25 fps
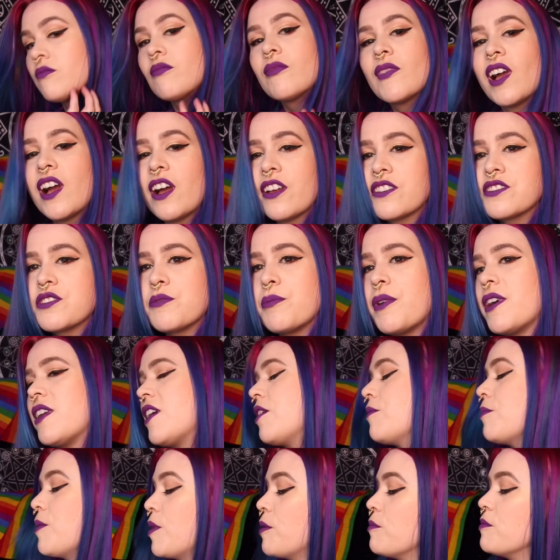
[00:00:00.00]
I also brought
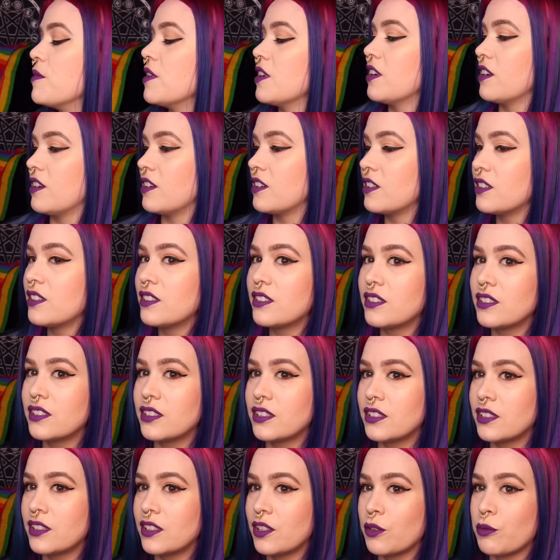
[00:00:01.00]
out my mirror,
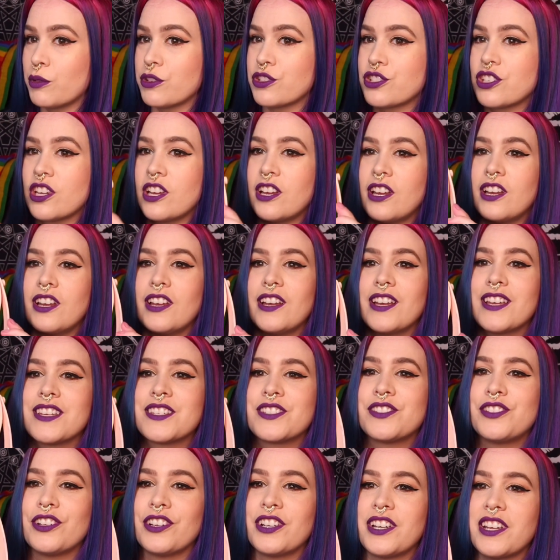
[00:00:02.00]
which is
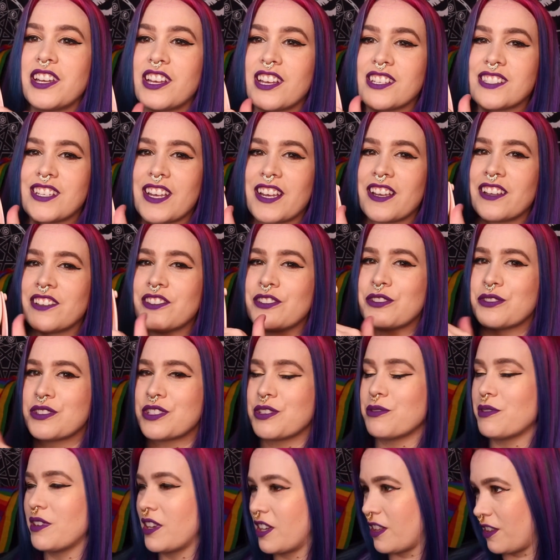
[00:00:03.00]
dirty because I used it
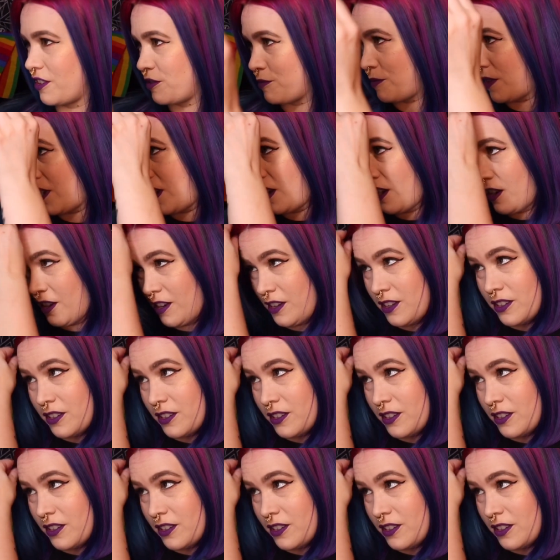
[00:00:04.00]
when I colored my hair.